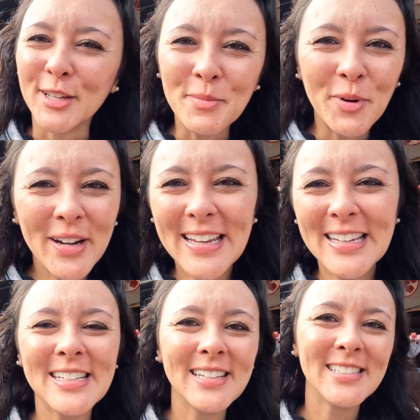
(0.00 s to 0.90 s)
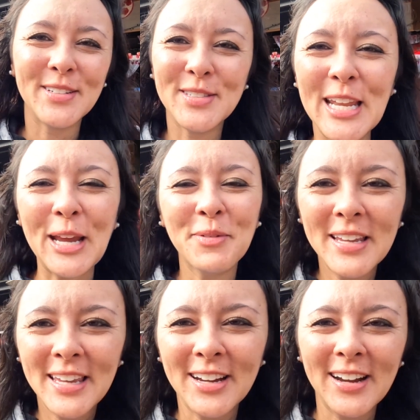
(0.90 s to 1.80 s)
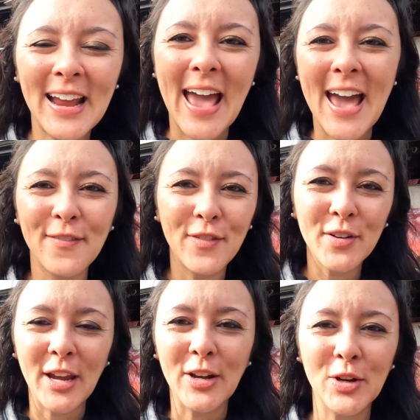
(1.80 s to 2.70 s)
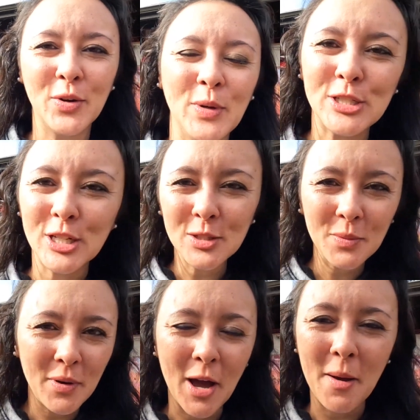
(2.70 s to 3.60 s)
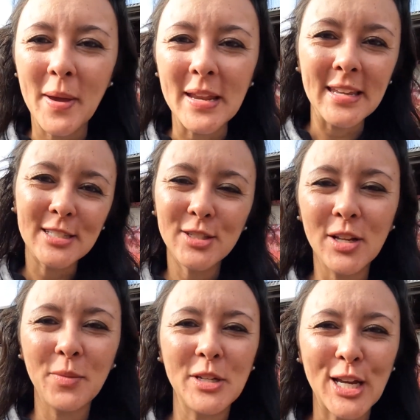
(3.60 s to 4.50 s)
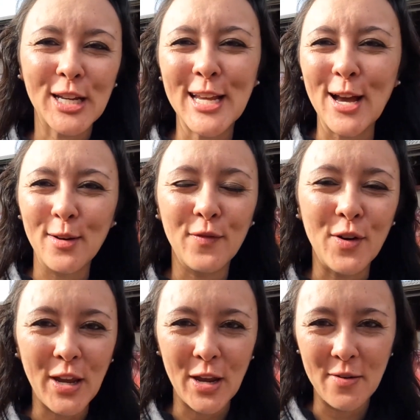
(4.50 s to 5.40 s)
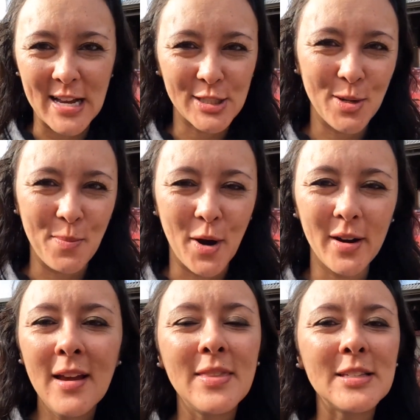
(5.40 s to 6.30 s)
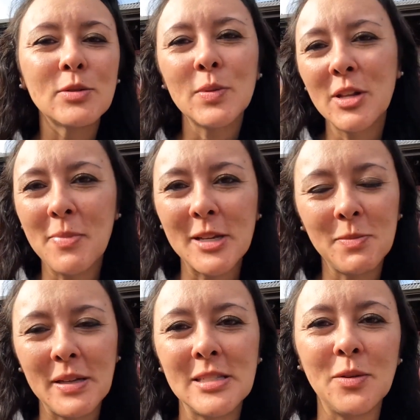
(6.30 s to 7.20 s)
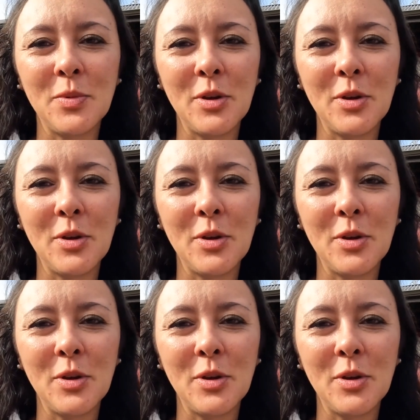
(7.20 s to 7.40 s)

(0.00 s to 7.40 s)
morning! So today we're here at Volcano. We just woke up, and yesterday we checked out Volcano National Park. This was one of the best places that we